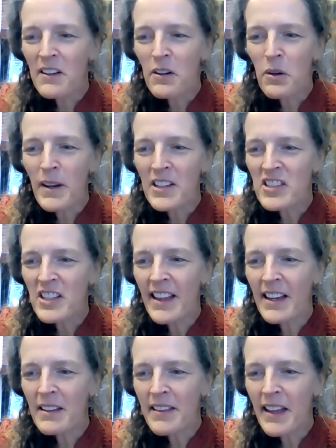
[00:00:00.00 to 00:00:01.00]
final question
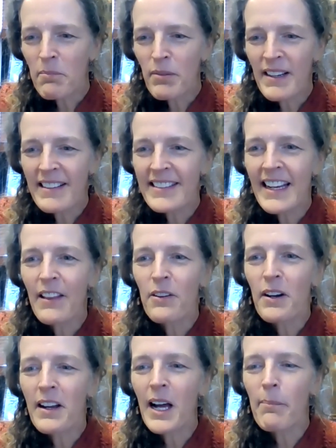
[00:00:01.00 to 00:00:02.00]
that brings
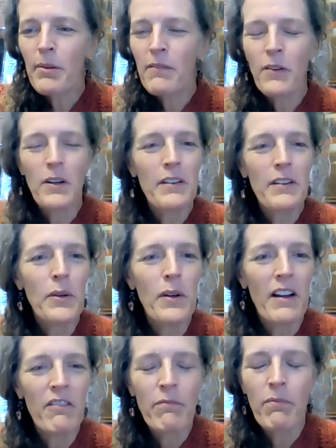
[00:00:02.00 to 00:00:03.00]
together a couple folks who
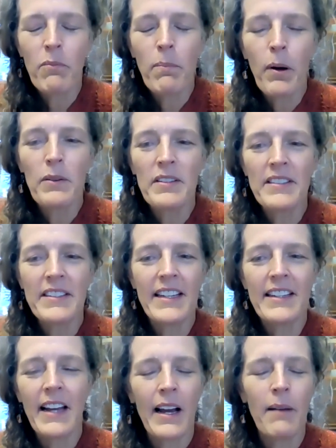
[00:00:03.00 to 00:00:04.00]
have
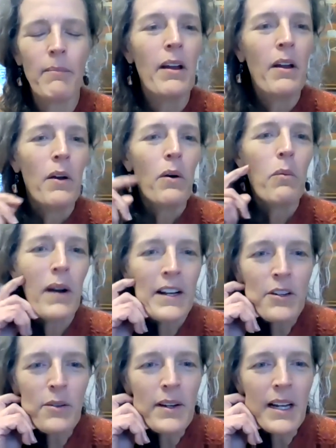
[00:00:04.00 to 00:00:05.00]
posted
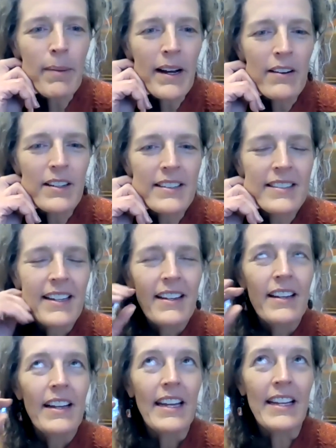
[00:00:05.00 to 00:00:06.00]
wondering about
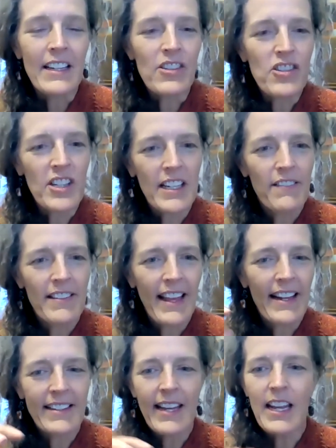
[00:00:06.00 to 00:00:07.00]
initiatives
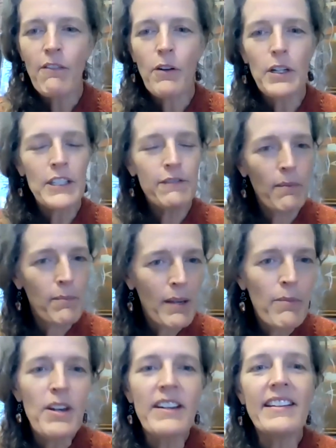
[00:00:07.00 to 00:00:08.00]
that take folks from
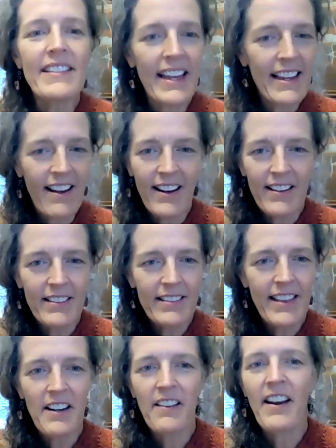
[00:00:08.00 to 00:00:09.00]
communities like
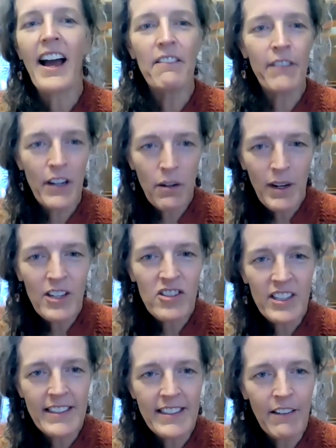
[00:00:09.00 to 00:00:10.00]
ours that are not very
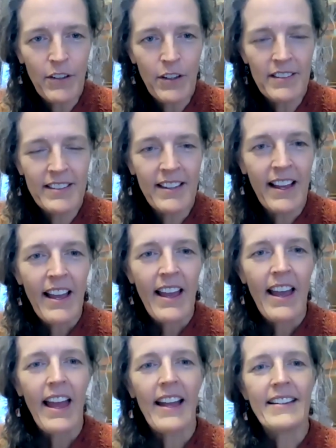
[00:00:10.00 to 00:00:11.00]
racially diverse
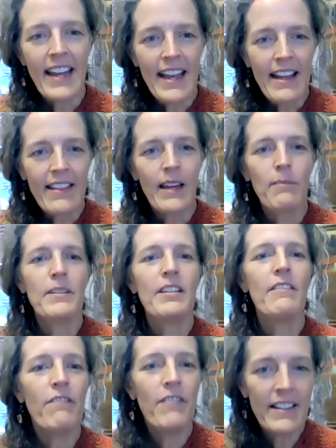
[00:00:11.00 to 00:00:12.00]
and take them
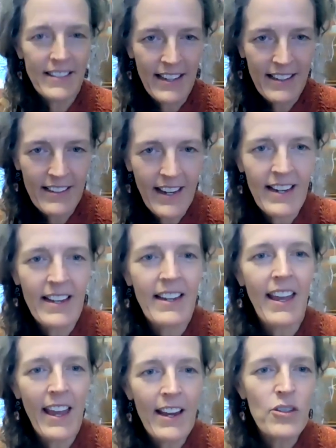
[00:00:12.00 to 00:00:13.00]
to visit and
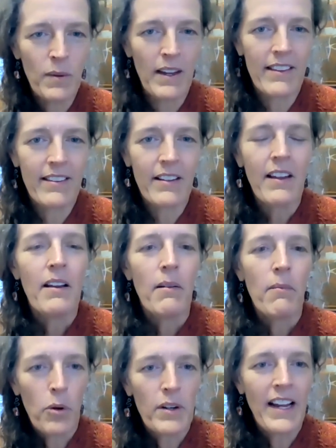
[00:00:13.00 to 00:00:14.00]
engage with
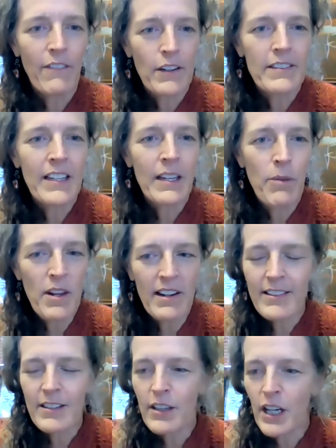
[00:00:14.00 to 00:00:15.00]
more diverse
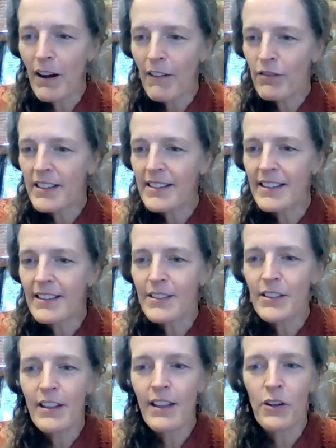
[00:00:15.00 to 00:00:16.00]
communities. So there are
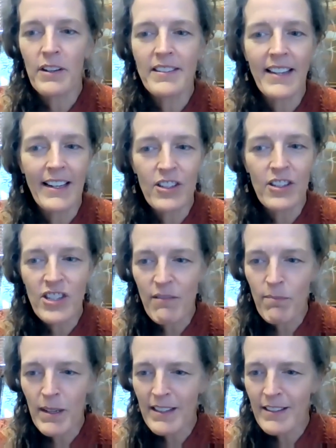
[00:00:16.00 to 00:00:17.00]
references to the Northside
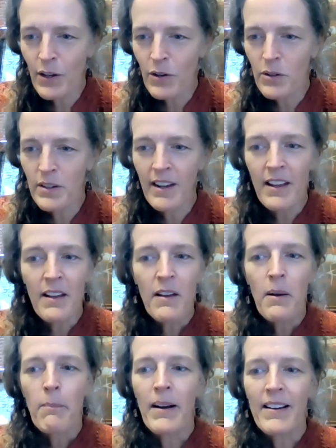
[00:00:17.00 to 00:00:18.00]
Achievement Zone,
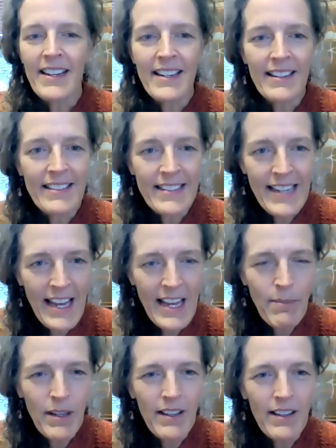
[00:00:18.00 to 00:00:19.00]
Marnita's
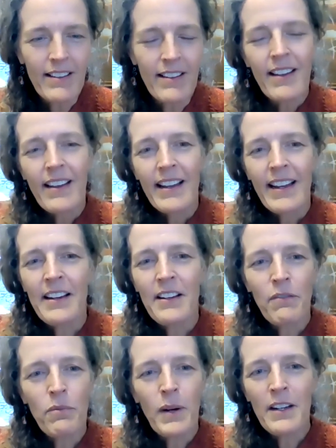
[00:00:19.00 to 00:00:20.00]
Table.
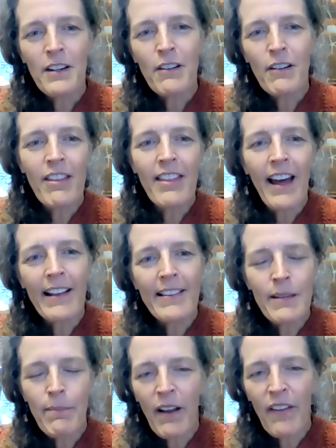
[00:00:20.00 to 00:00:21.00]
Kind of, what are your
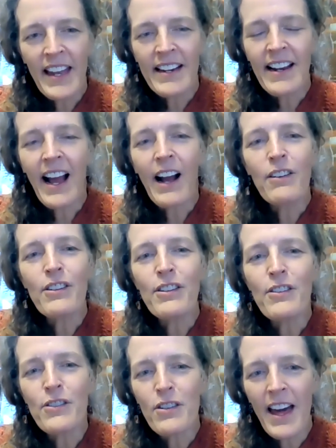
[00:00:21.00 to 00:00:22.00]
thoughts about that, and how do
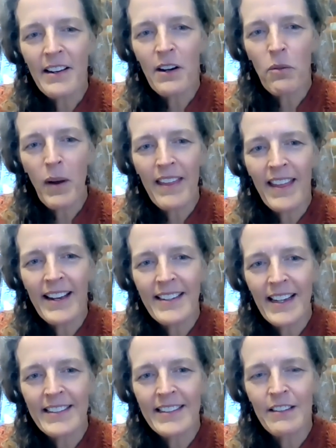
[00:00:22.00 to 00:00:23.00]
you do that in a way
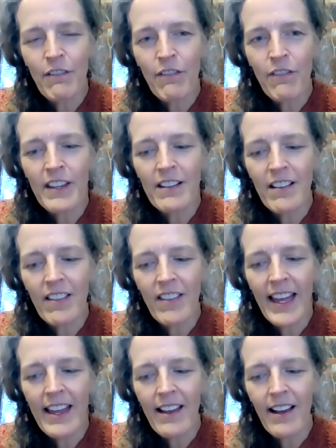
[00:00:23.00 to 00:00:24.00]
that doesn't feel
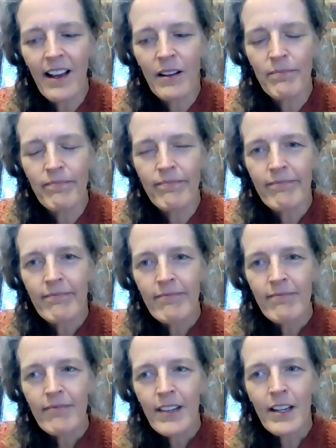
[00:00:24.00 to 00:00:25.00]
like
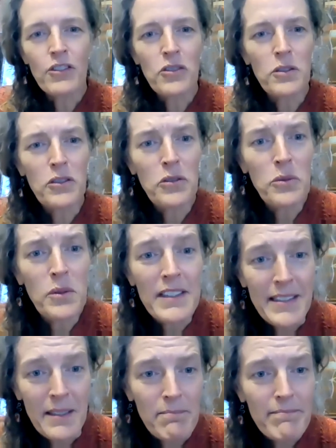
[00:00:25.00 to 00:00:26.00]
cultural
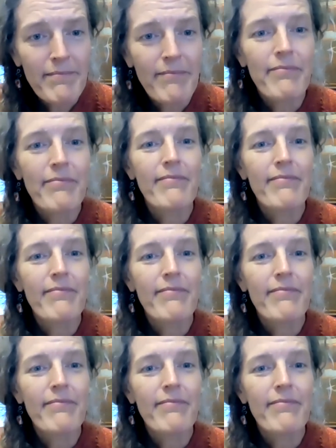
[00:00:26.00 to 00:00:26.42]
tourism?